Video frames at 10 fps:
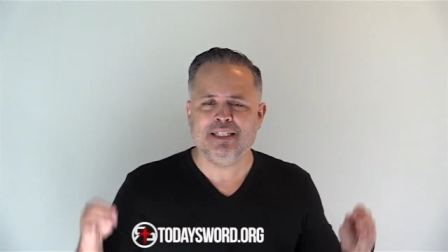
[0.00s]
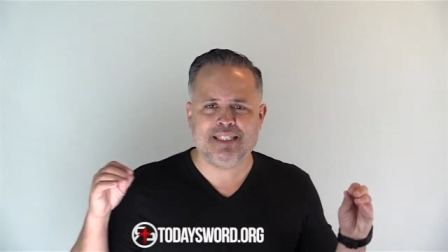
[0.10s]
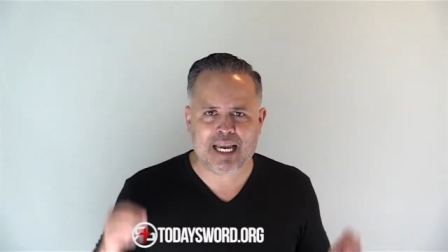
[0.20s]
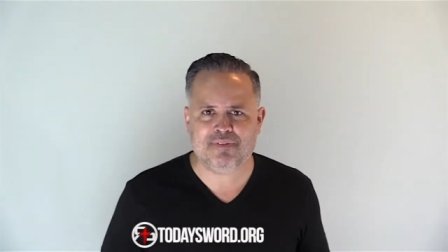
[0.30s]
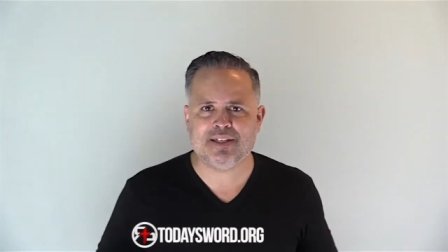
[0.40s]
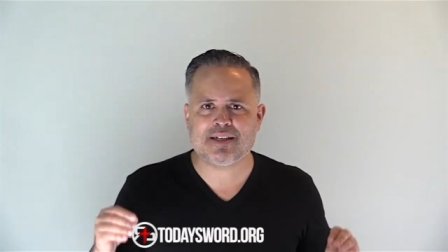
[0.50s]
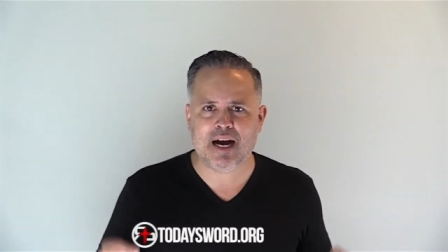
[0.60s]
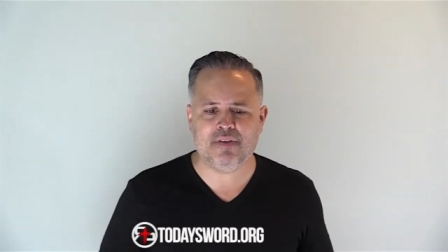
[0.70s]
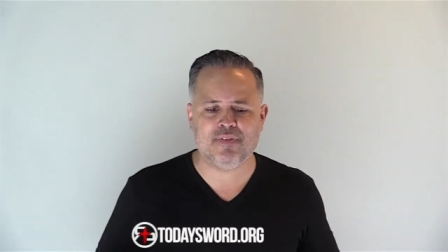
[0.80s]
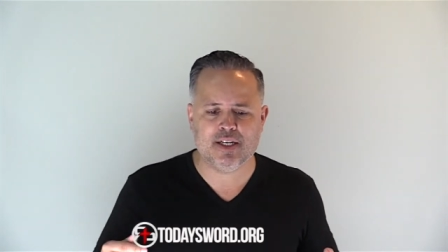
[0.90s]
David's
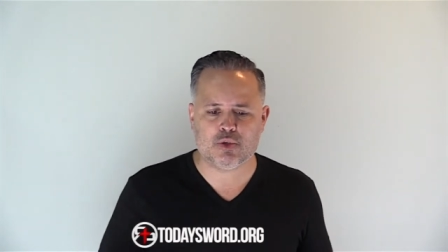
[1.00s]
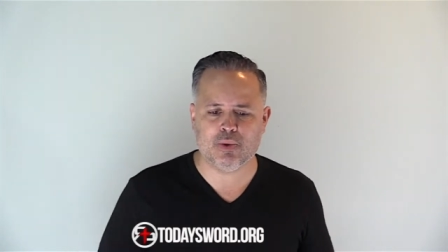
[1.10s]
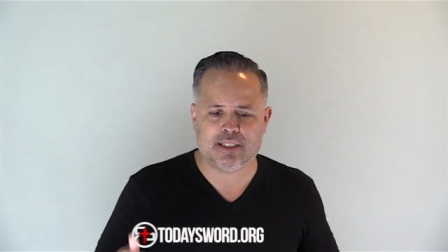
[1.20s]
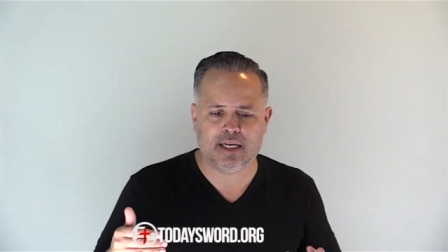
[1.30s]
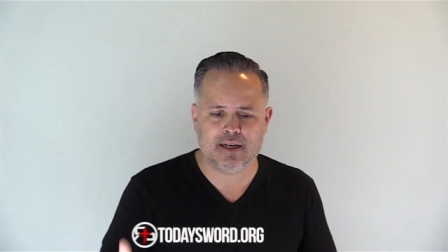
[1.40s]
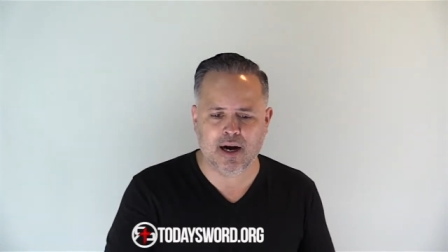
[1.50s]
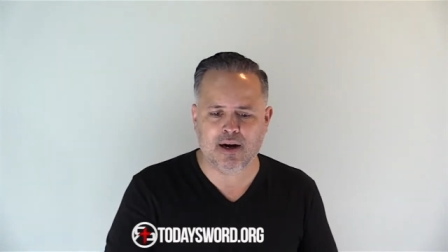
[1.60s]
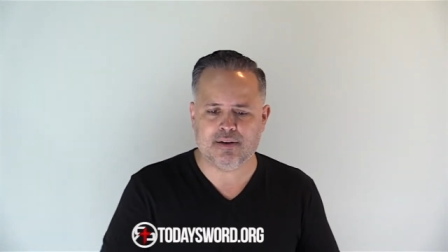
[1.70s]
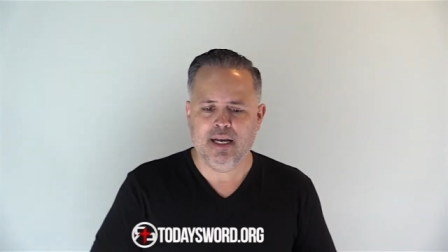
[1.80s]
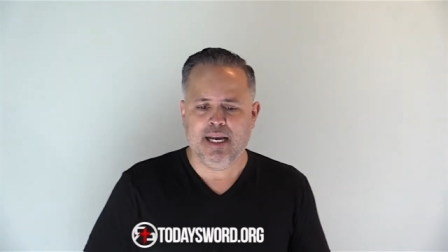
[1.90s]
confidence was in
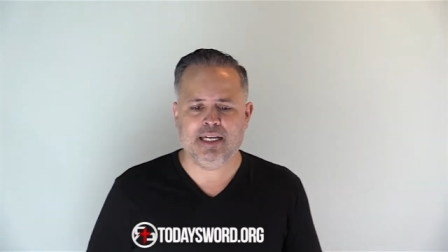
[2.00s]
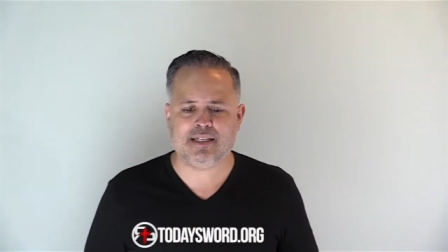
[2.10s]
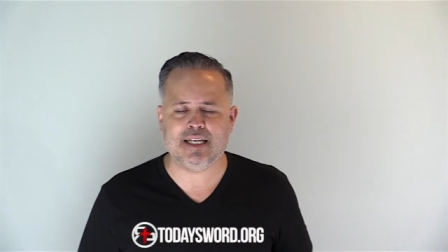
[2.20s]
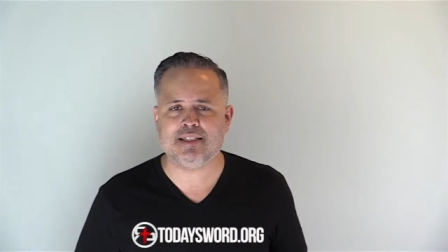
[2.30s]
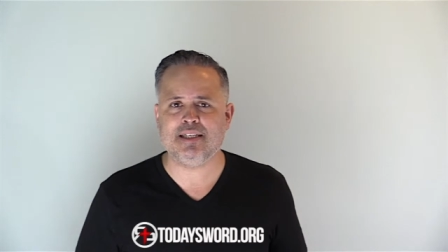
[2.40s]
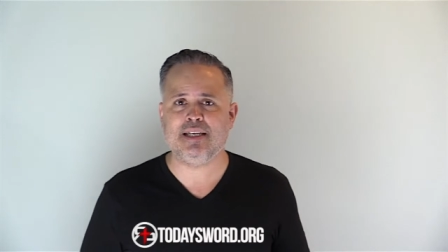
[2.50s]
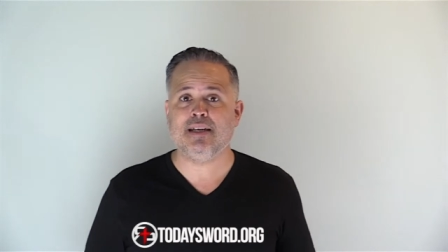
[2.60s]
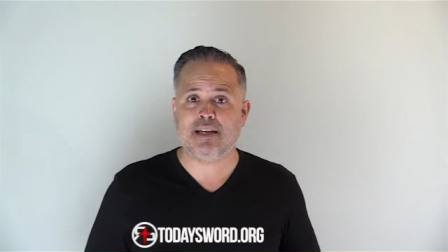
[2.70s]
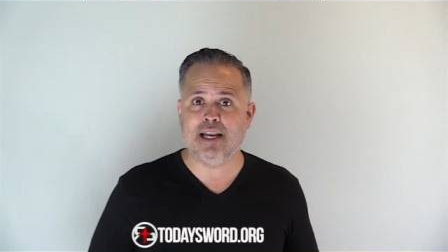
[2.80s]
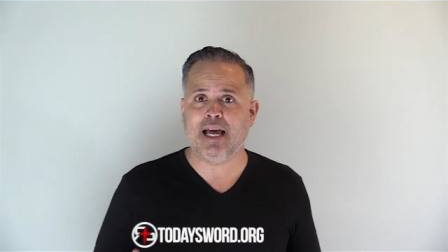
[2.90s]
God. He said to
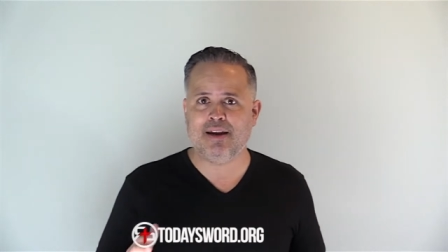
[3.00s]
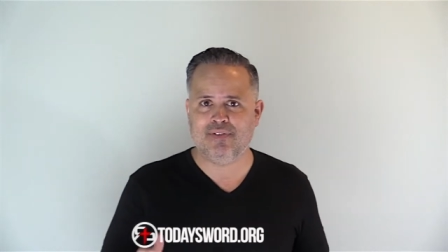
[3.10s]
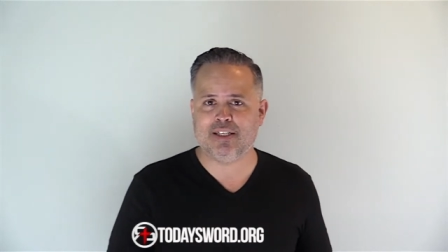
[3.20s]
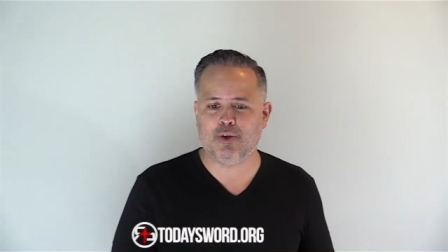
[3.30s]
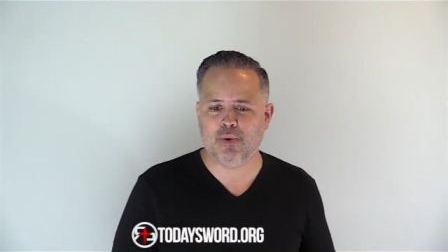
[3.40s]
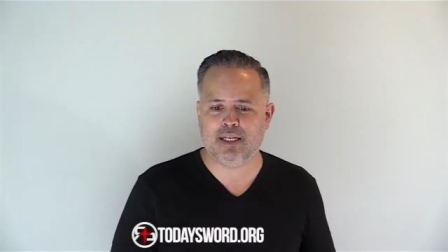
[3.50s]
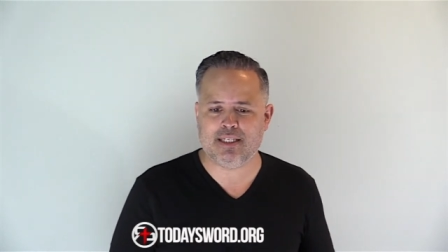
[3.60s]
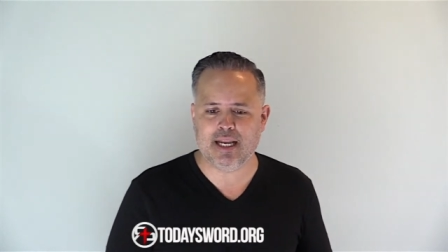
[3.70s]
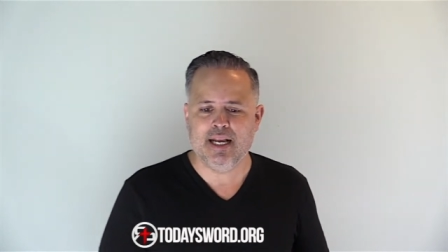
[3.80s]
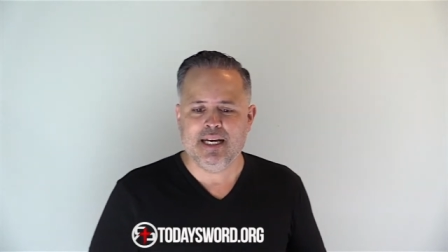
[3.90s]
Goliath, listen what he
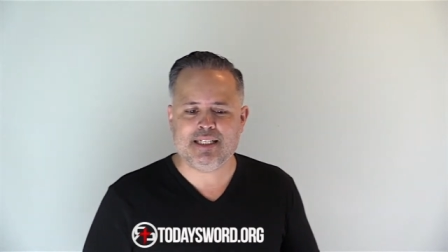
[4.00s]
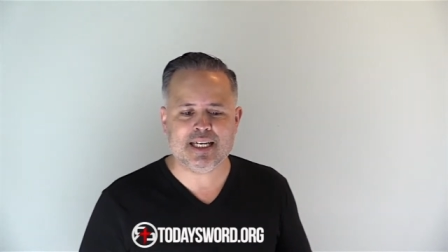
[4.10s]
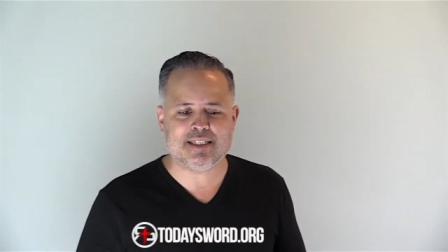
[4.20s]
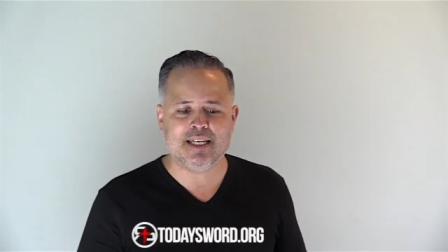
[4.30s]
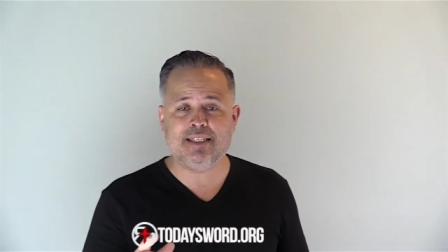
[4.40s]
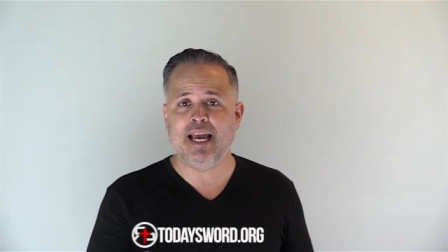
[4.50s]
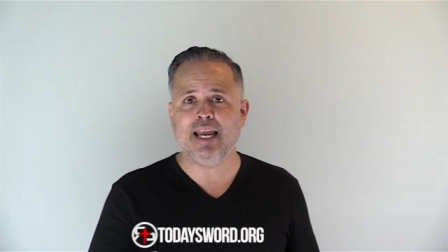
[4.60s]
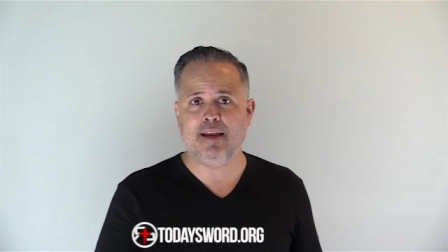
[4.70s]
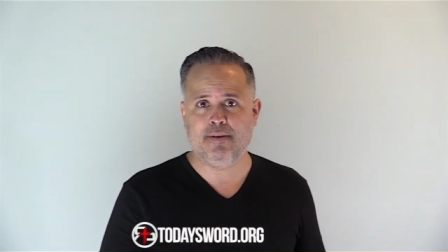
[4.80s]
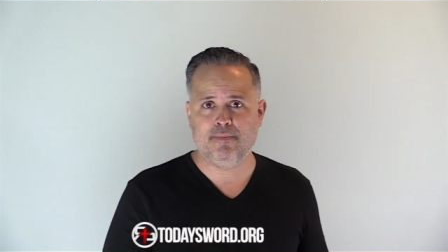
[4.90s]
said. He said,
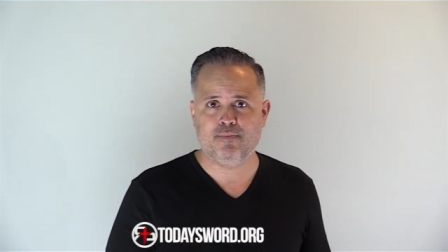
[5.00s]
today